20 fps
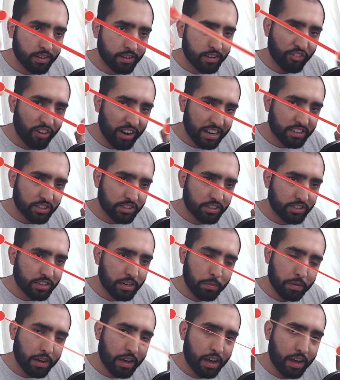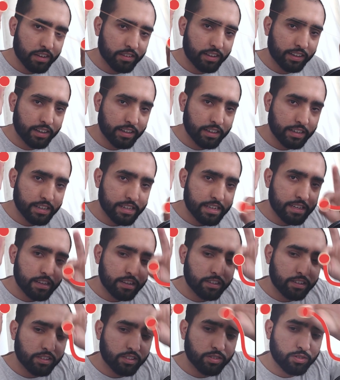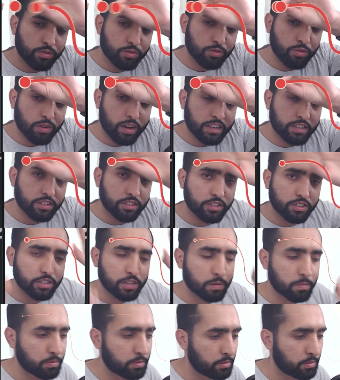relationship, it has like an ease relationship.